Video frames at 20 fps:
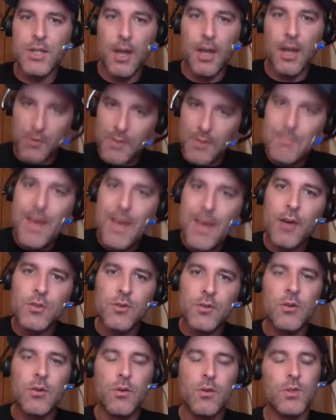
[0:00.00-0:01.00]
other than Bowser,
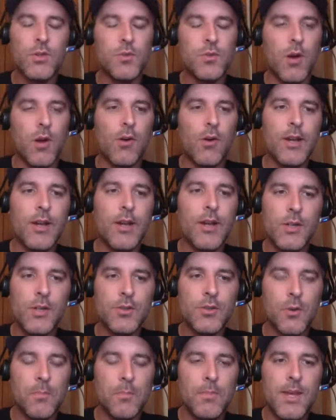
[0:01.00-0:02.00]
which we already know he's on
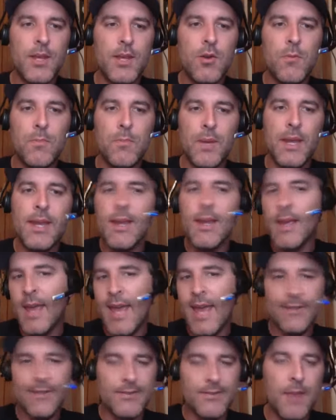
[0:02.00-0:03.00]
PUP, and
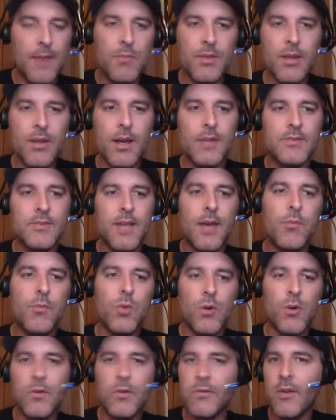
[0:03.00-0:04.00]
same with Gus
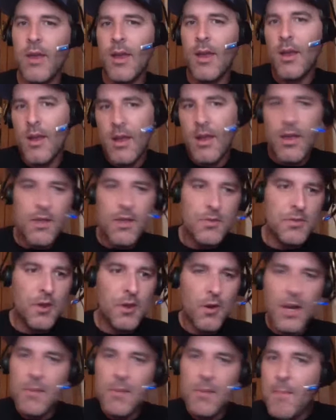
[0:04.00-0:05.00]
Edwards, they're going to
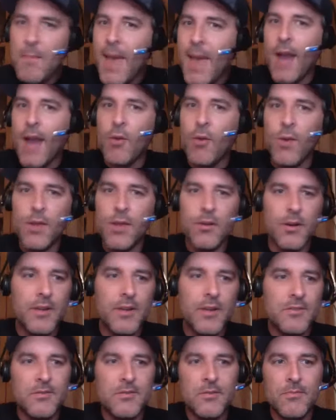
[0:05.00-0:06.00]
be back, whether
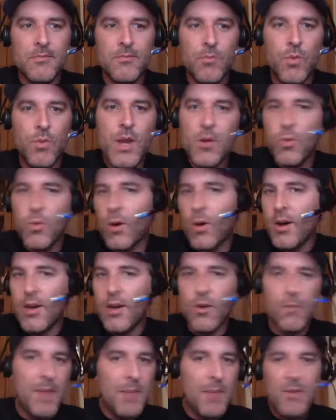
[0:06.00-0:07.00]
it's week one or
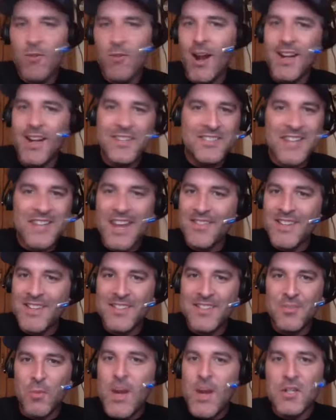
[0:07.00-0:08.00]
maybe Ronnie Stanley's
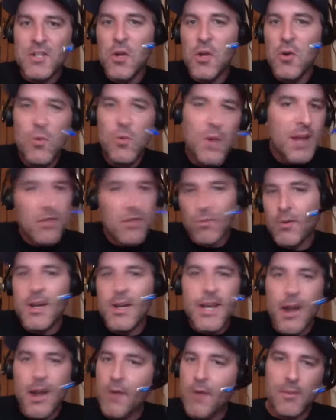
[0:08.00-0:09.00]
week two, week three, you know,
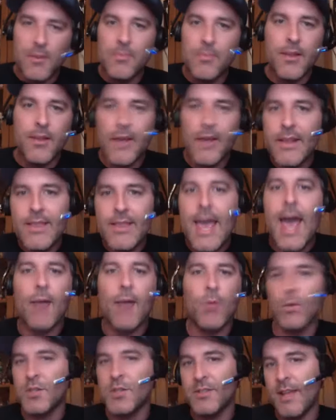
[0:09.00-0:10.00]
something like that. We'll
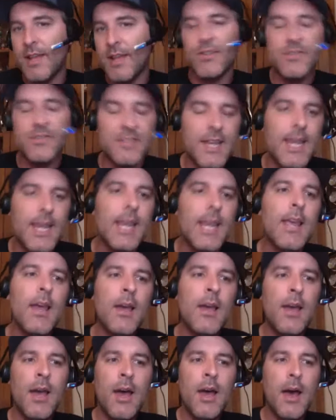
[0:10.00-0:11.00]
just have to see. Uh,